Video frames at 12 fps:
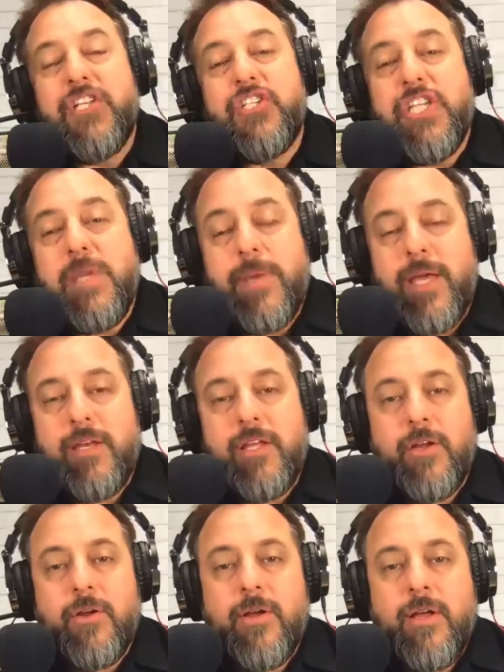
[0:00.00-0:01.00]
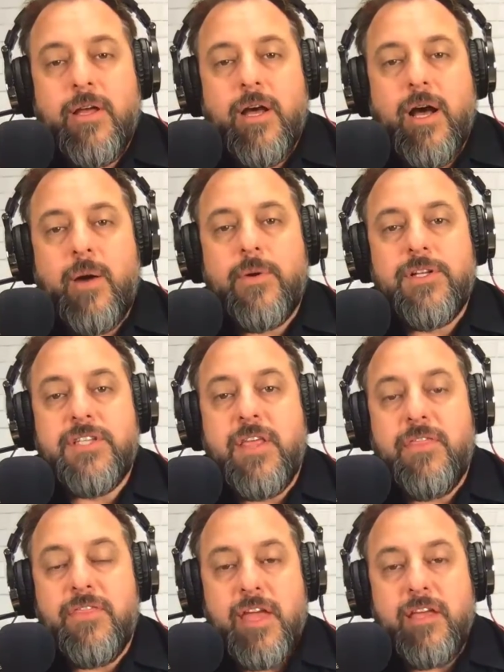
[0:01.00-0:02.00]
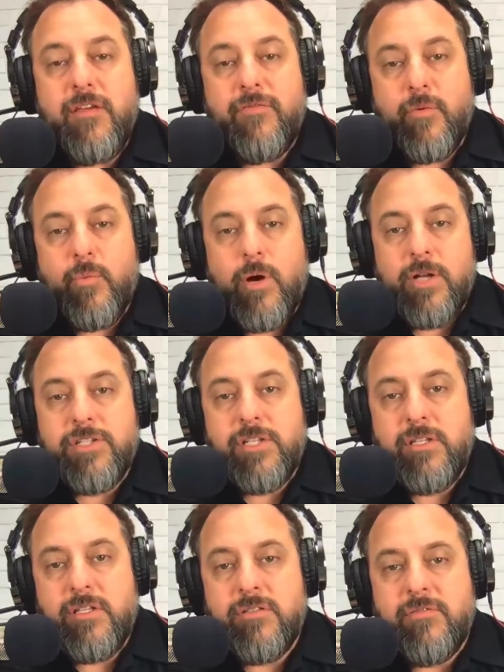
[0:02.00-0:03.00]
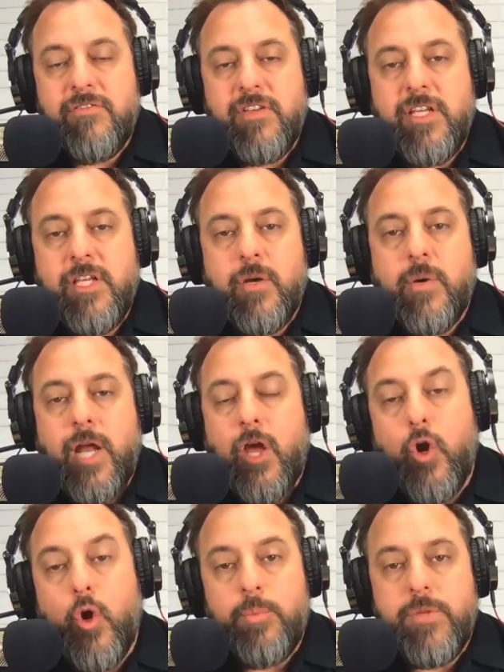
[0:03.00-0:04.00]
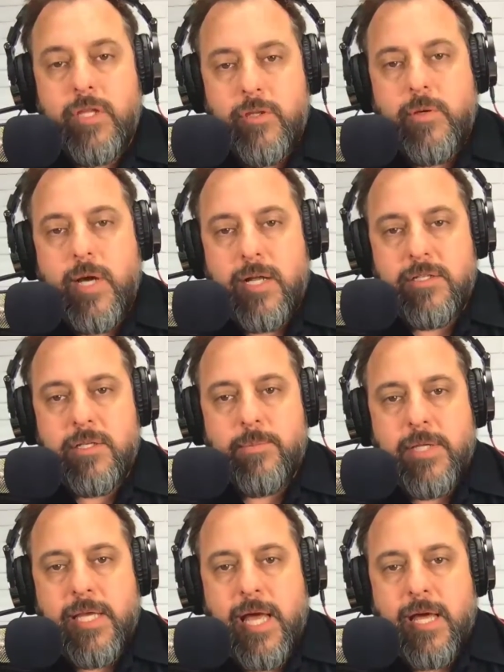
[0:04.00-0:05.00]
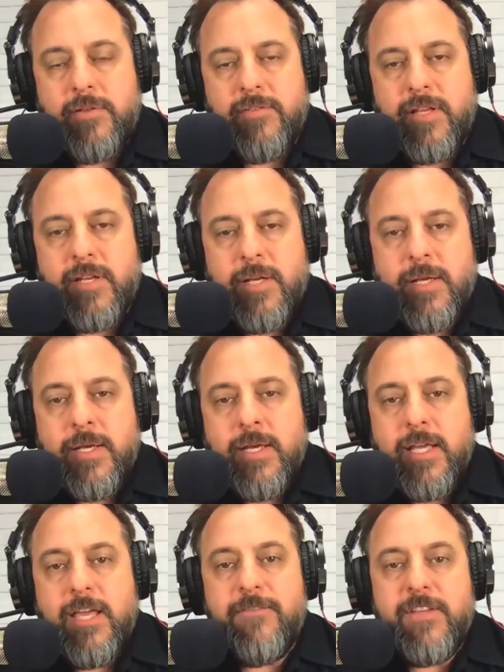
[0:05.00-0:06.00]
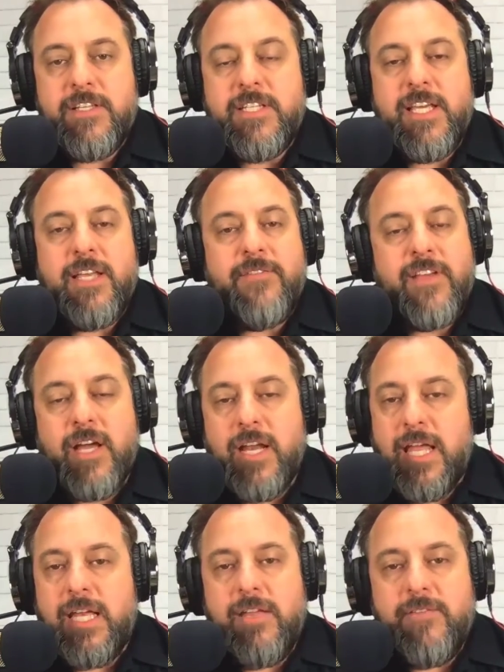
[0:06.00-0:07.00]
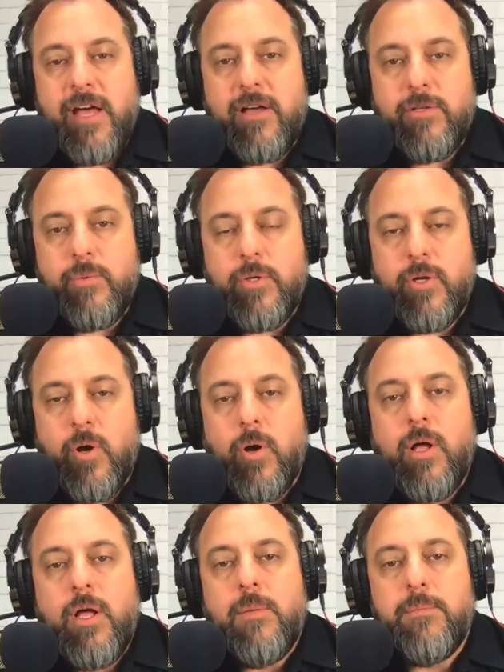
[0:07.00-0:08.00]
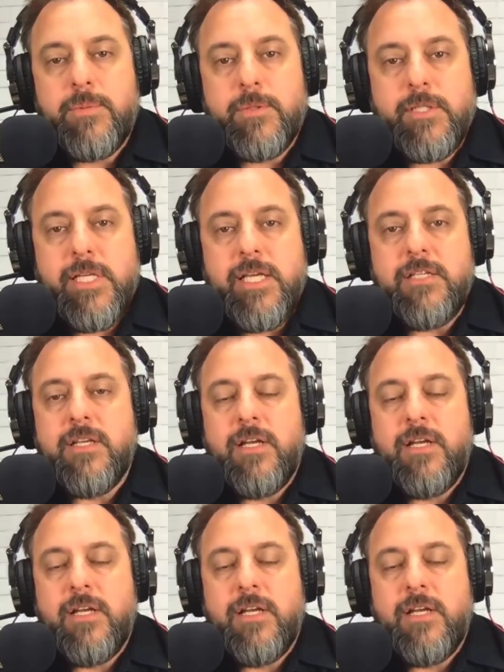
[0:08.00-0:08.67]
G-Man here. I want to say thank you for watching this video, and I hope that you got something out of it. If you did, if you got any value at all, please